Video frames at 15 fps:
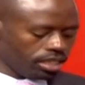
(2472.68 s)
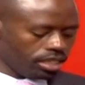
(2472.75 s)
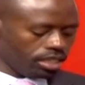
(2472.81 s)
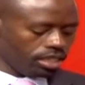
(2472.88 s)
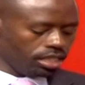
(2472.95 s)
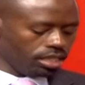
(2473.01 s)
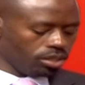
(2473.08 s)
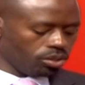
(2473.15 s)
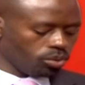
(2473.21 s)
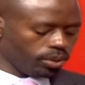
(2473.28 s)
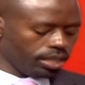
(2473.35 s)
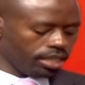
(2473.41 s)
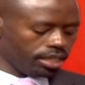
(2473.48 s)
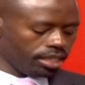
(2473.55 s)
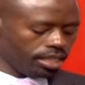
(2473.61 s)
in
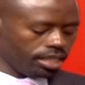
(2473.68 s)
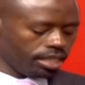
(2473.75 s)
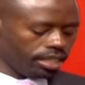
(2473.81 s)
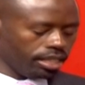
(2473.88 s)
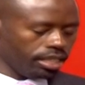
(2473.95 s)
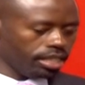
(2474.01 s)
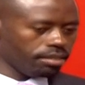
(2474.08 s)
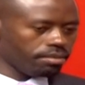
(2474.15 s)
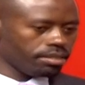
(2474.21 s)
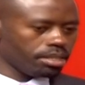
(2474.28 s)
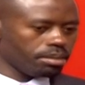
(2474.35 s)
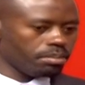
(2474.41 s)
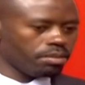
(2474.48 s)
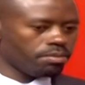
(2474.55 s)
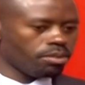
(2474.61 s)

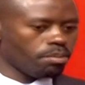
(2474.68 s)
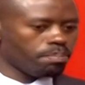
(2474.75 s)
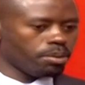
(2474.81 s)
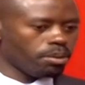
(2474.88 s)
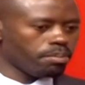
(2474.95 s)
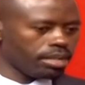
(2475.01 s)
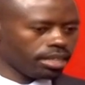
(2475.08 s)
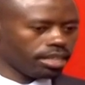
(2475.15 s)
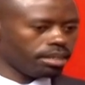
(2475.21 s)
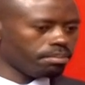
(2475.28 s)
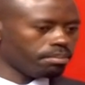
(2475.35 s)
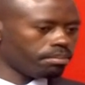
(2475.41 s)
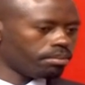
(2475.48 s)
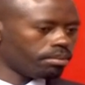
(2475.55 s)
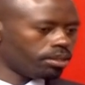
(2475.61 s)
2011, before Poma
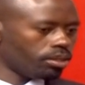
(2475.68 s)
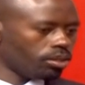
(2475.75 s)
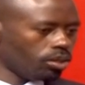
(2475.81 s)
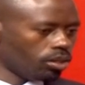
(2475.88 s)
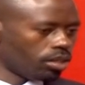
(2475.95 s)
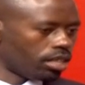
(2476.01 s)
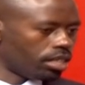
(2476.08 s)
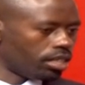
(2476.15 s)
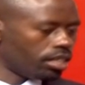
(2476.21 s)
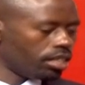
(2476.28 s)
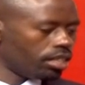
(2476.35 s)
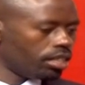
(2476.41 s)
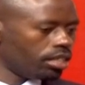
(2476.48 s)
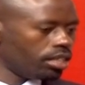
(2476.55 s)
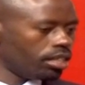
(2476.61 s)
came on,
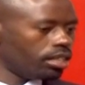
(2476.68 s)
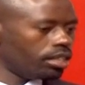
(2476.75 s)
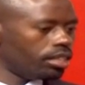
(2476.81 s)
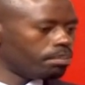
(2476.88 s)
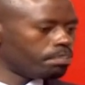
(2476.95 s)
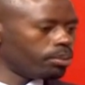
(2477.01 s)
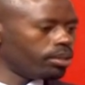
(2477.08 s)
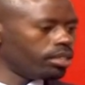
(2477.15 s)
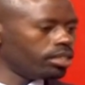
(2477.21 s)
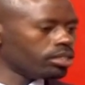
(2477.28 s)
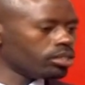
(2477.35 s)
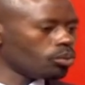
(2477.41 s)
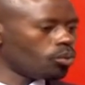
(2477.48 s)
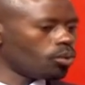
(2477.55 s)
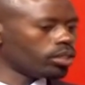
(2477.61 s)
the
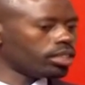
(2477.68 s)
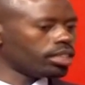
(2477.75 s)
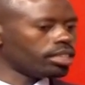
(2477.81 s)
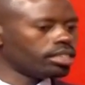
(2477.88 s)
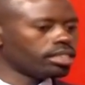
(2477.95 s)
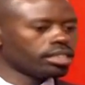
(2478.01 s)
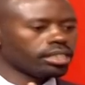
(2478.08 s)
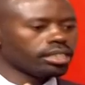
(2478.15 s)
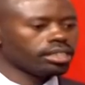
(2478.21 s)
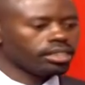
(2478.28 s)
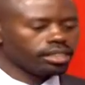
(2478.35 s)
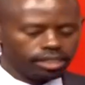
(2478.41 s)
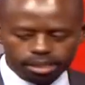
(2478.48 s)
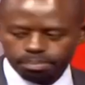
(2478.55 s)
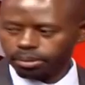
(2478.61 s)
police quoted
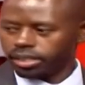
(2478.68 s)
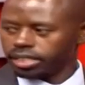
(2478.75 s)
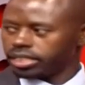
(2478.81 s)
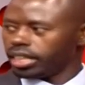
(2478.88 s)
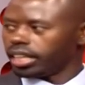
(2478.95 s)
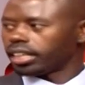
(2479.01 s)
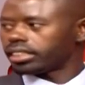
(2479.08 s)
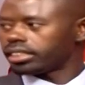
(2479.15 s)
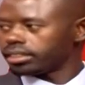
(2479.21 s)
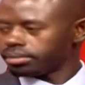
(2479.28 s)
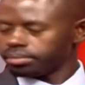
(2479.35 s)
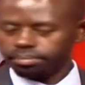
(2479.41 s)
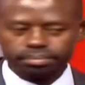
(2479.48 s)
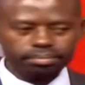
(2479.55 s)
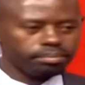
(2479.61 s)
the Police Act.
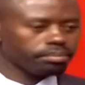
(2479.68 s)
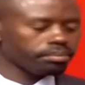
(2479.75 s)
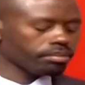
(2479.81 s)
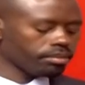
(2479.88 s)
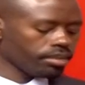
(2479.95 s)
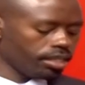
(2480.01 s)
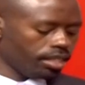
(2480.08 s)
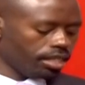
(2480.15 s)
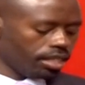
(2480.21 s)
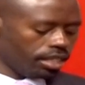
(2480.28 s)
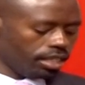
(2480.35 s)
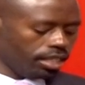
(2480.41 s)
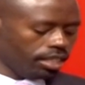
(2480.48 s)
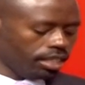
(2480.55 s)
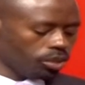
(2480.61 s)
Mm.
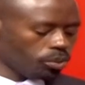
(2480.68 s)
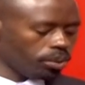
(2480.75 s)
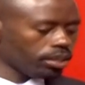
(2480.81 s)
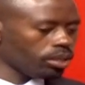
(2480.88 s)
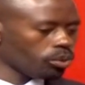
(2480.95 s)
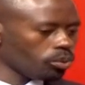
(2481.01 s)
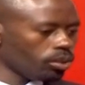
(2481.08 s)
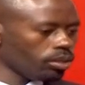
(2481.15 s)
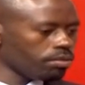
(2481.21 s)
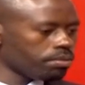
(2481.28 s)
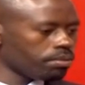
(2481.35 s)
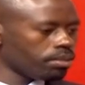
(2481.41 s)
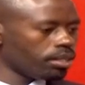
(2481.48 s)
In 2012,